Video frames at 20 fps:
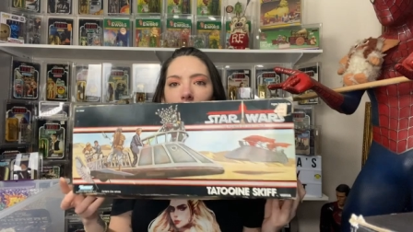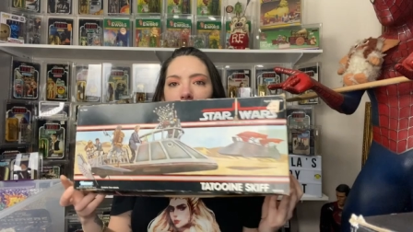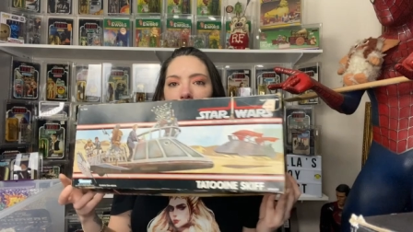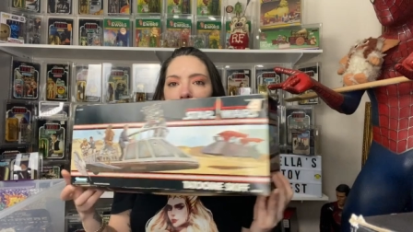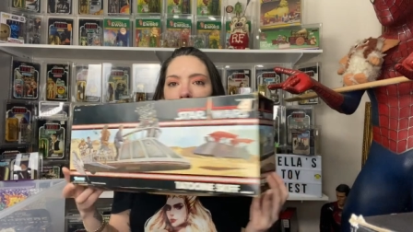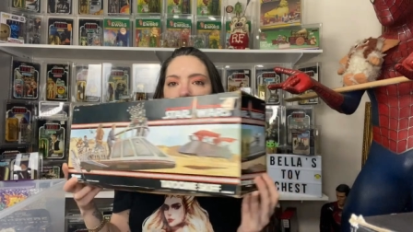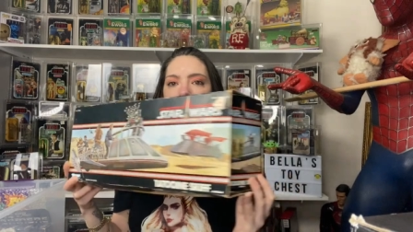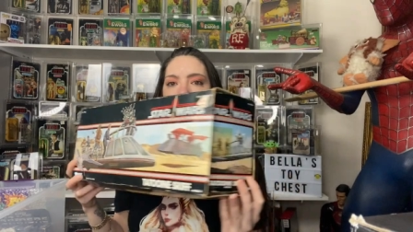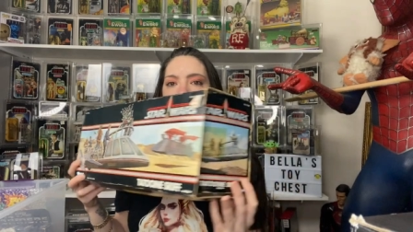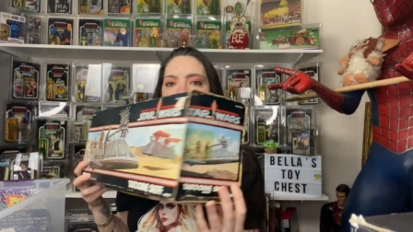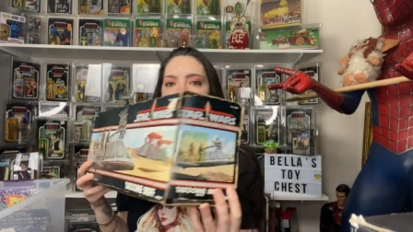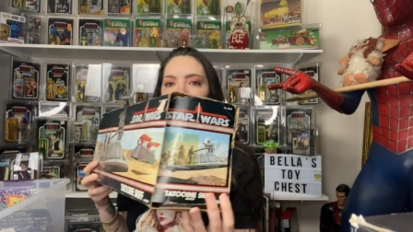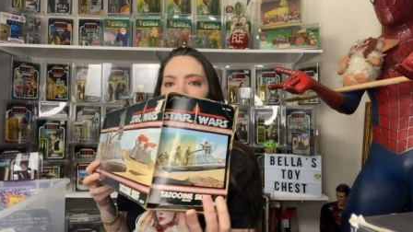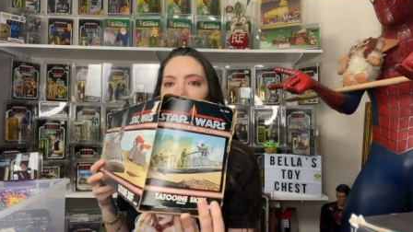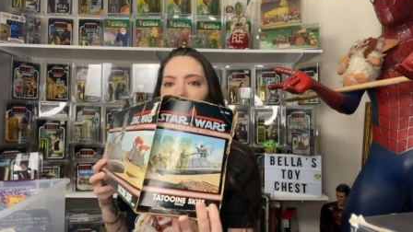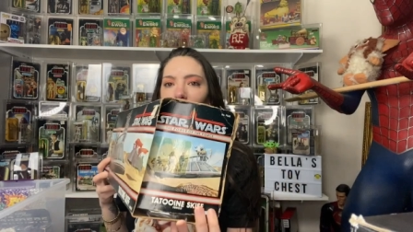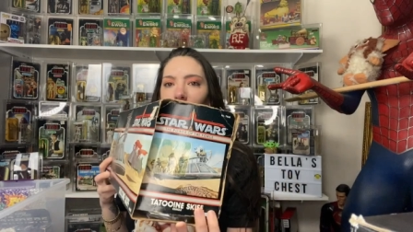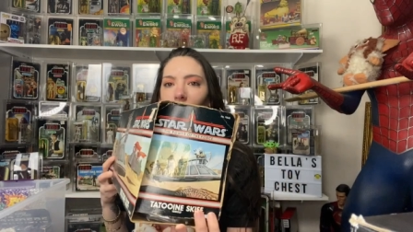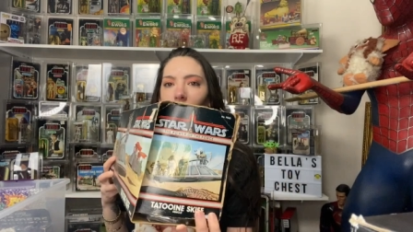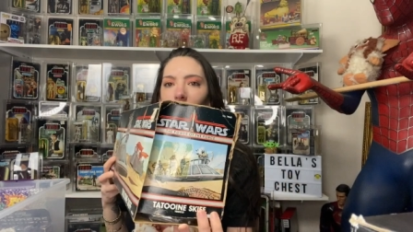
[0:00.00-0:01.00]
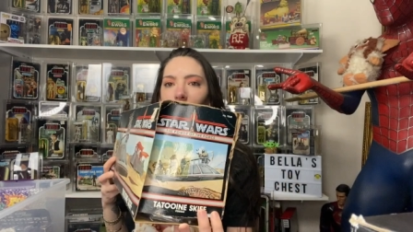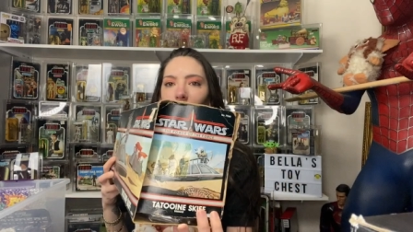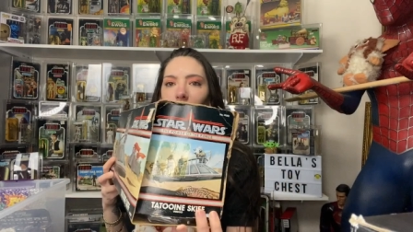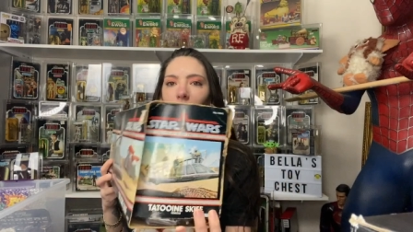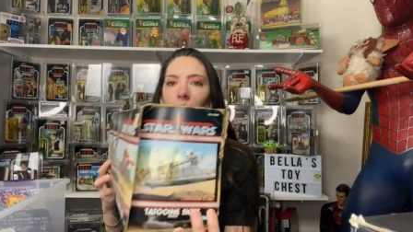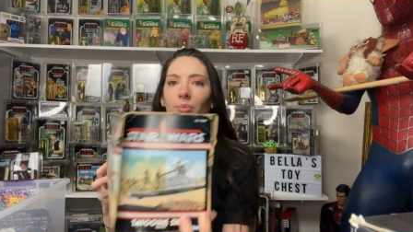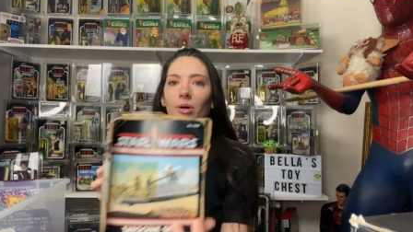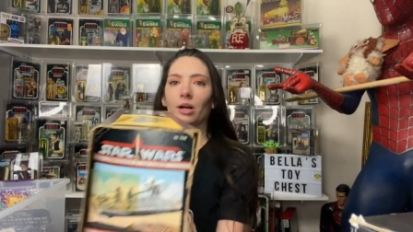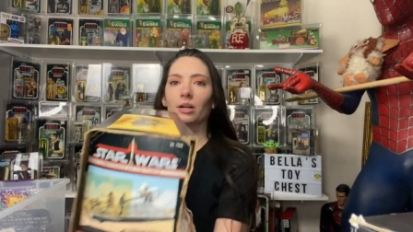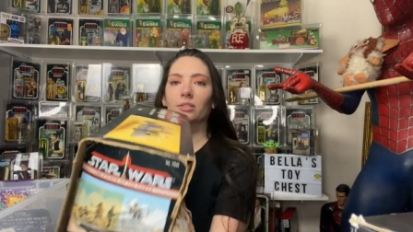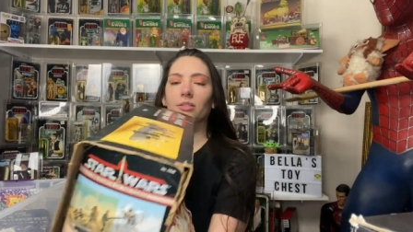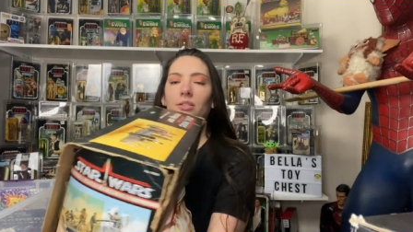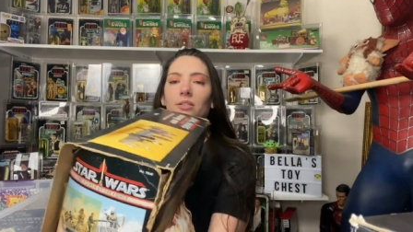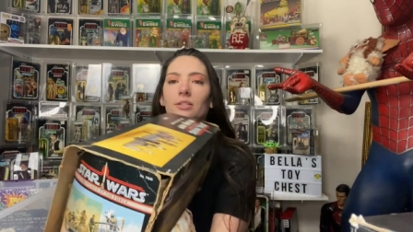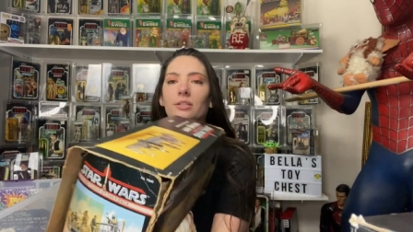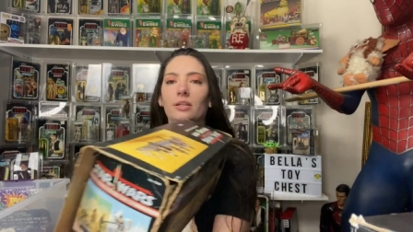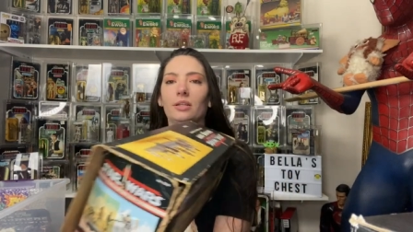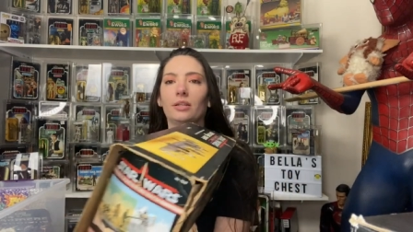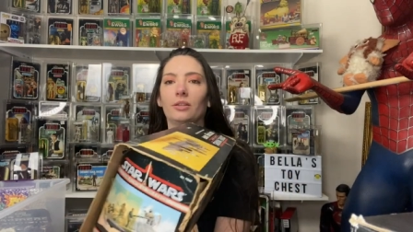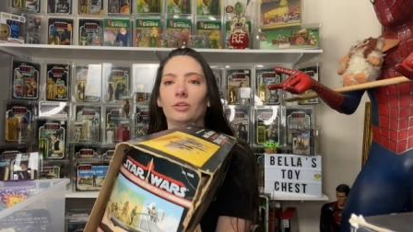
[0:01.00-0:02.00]
it's not sealed, and the box
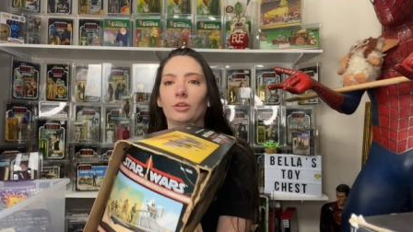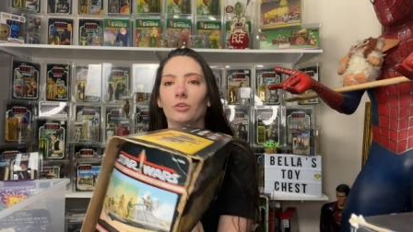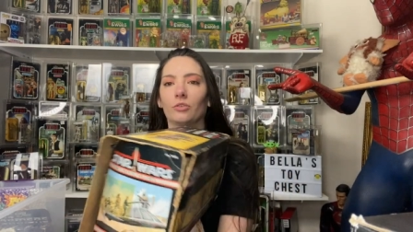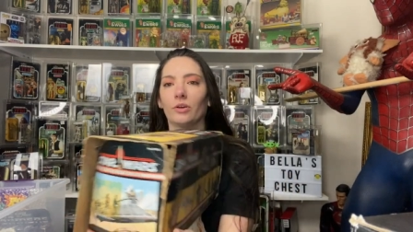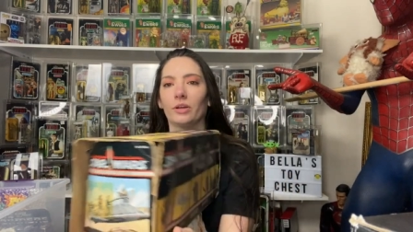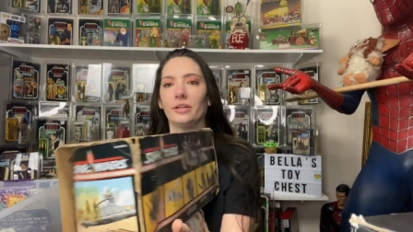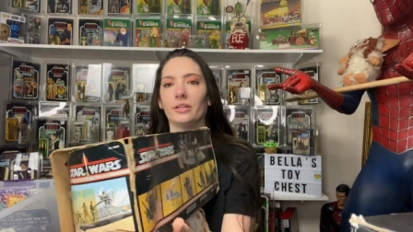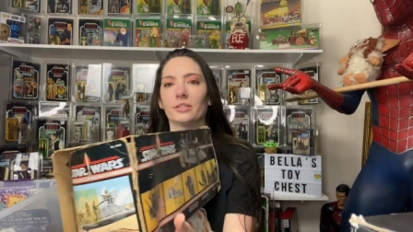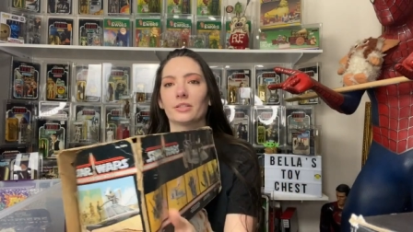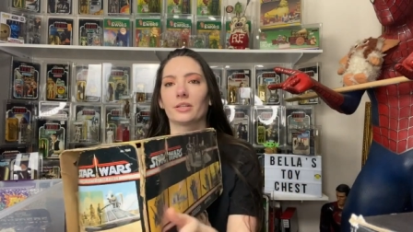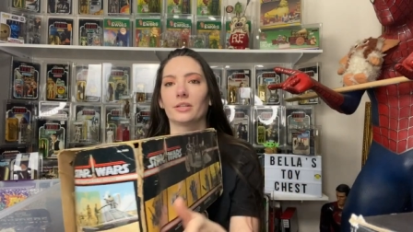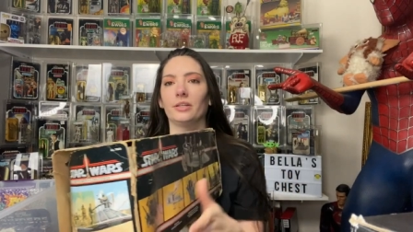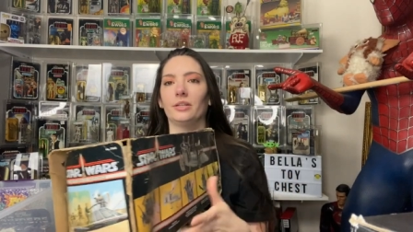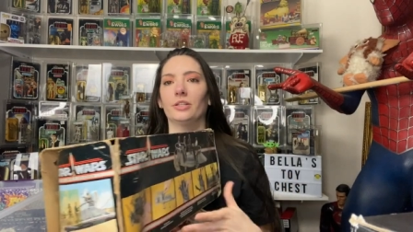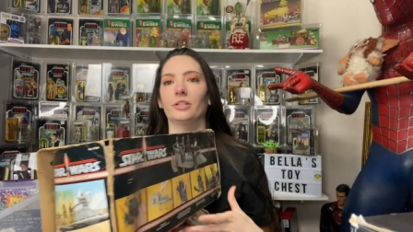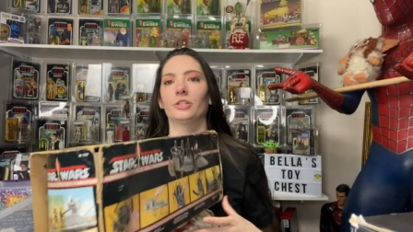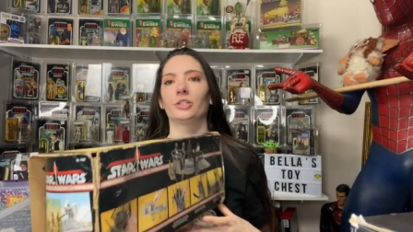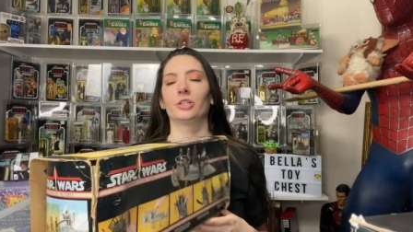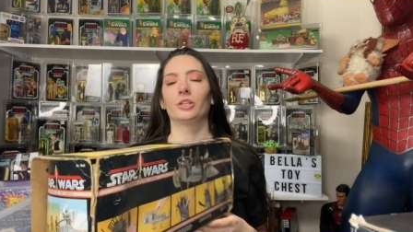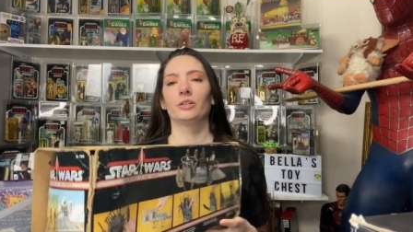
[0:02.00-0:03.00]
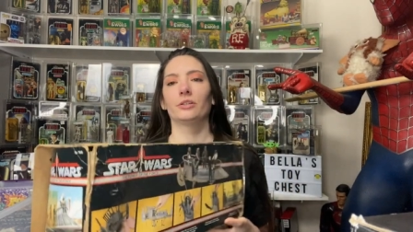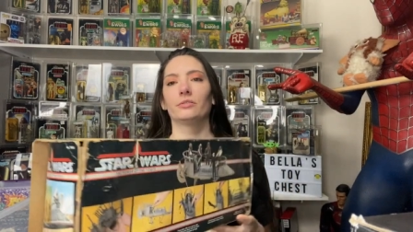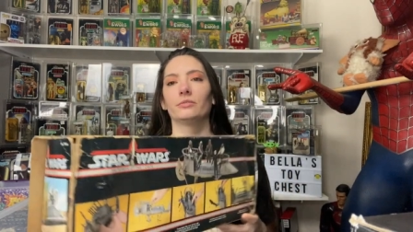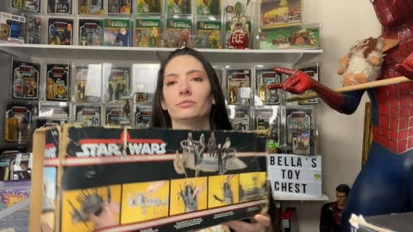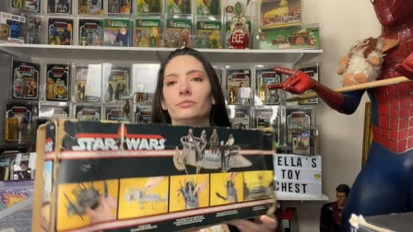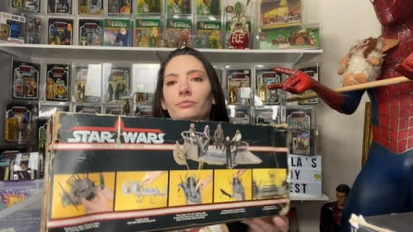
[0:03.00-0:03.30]
isn't in the greatest condition.